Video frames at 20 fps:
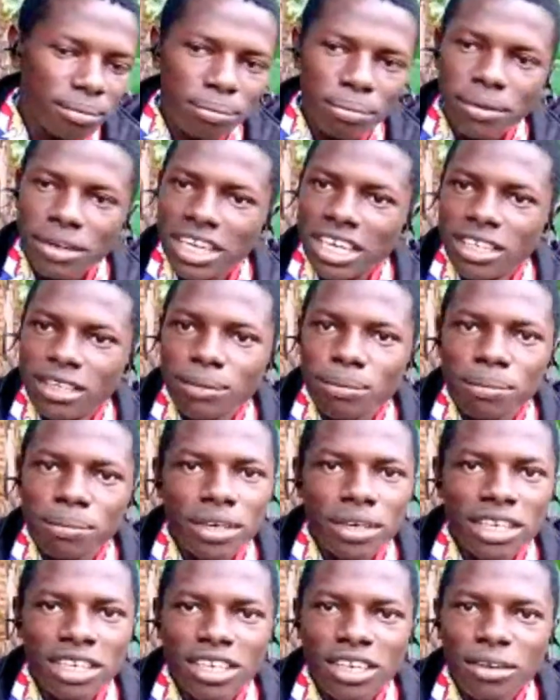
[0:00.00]
Please
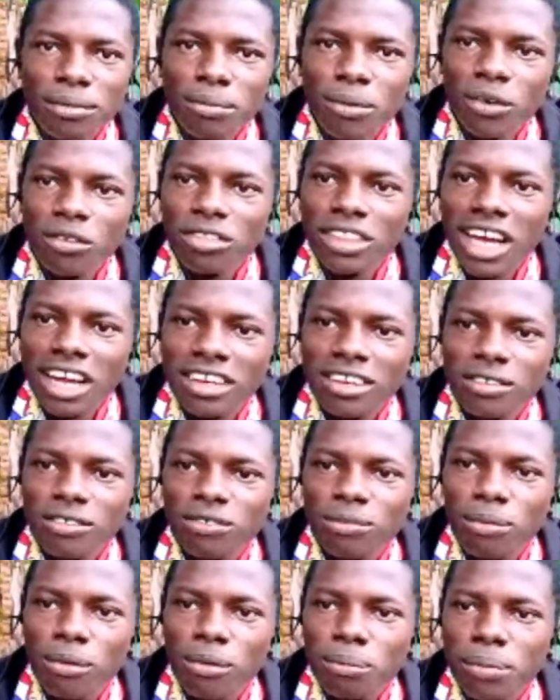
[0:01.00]
remove that
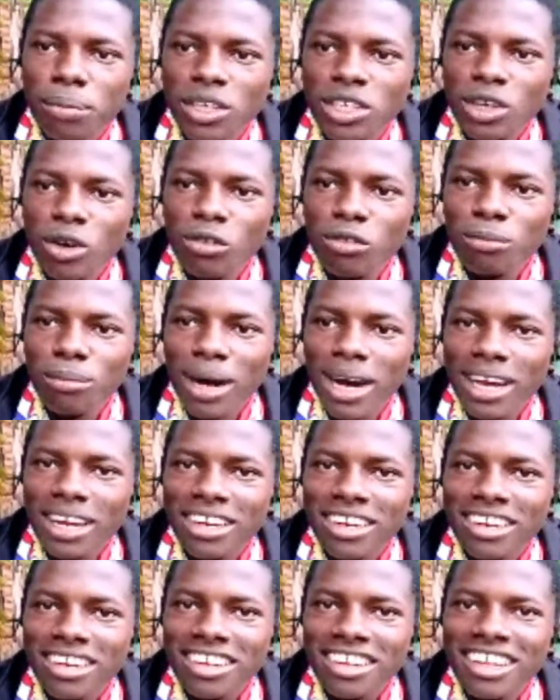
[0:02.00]
picture of
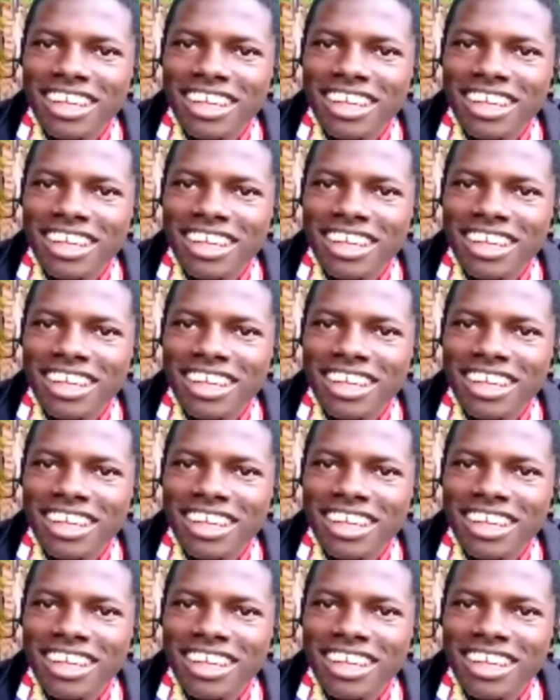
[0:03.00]
mine.